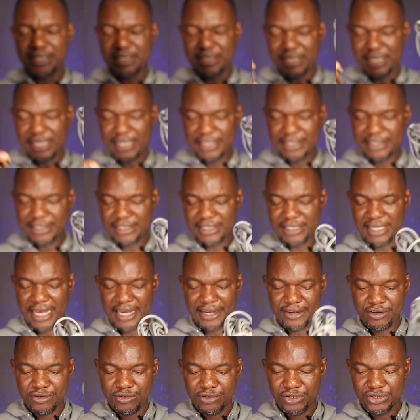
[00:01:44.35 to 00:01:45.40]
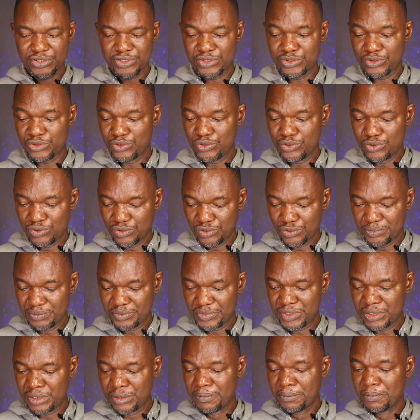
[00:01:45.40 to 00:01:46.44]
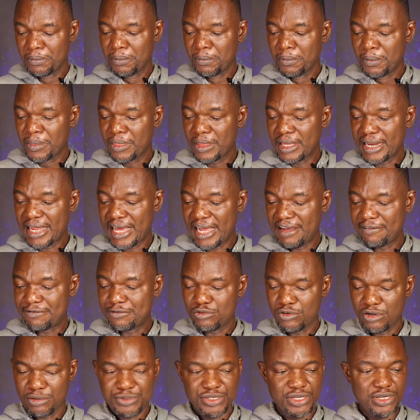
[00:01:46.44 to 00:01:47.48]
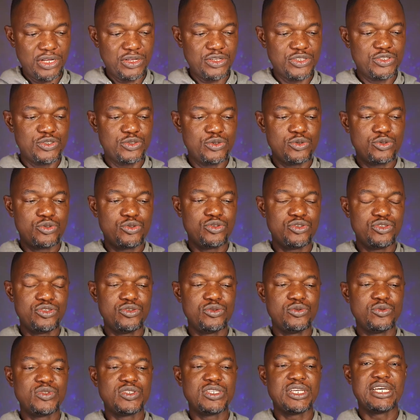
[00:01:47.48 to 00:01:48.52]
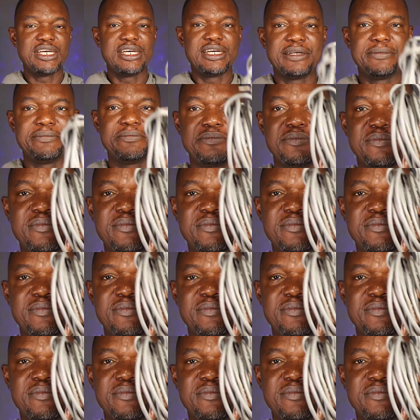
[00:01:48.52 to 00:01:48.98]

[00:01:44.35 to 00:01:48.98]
the length across two rooms. Then I have two options also to use a uh,